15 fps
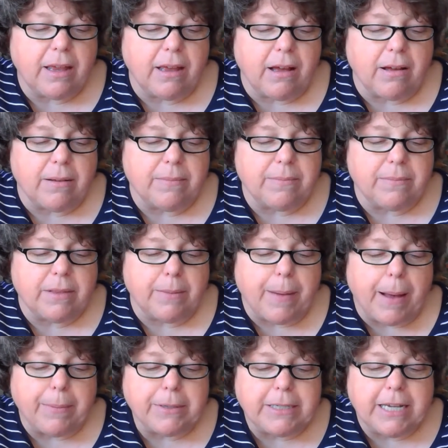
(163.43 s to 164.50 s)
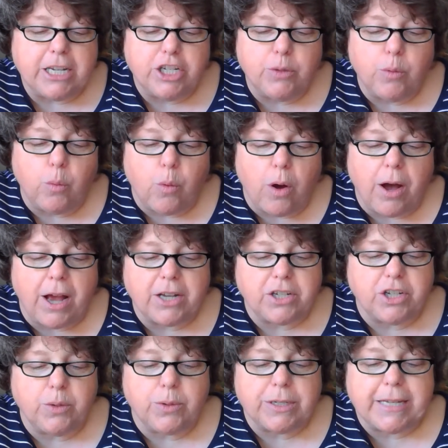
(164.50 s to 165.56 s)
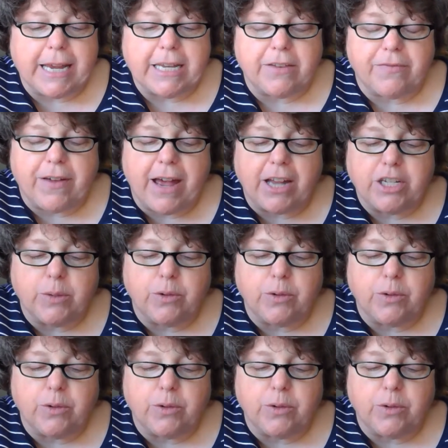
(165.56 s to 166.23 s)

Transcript: The Bible says you were washed, you were sanctified,